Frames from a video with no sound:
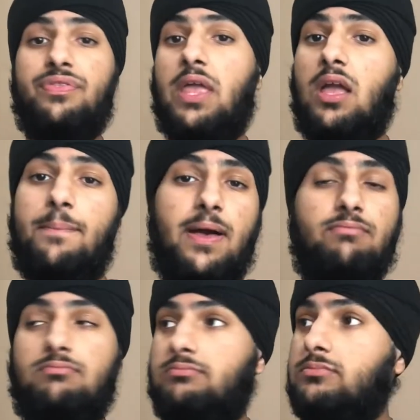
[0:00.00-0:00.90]
think about
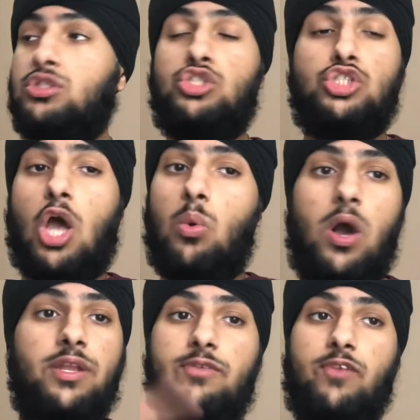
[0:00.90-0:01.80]
so
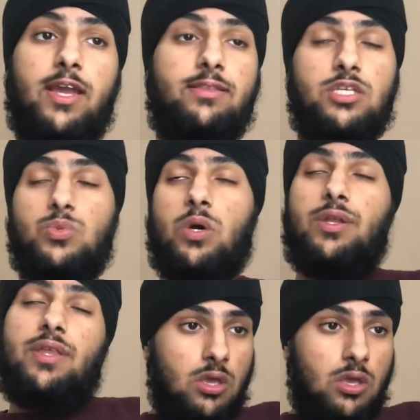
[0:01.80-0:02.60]
underrated this one.